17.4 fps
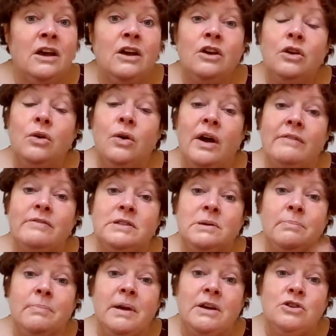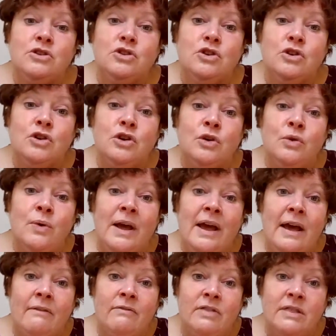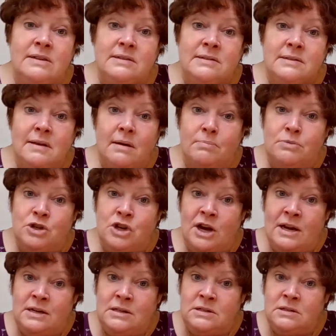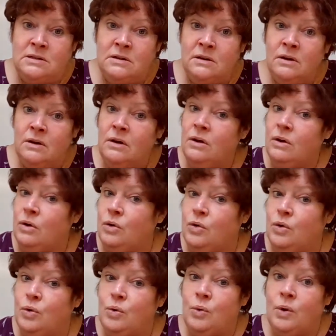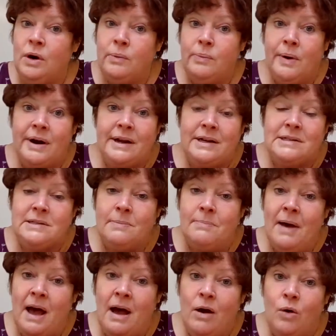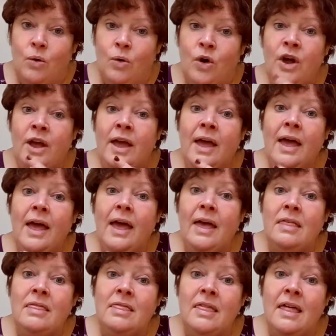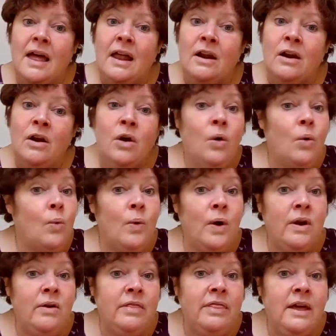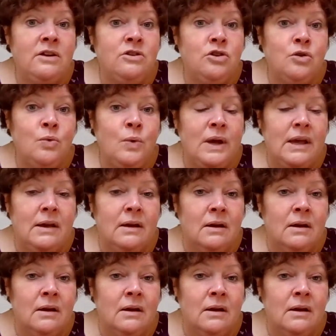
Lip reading: you have to make sure you have the subject, who or what it's about, and then what are they doing?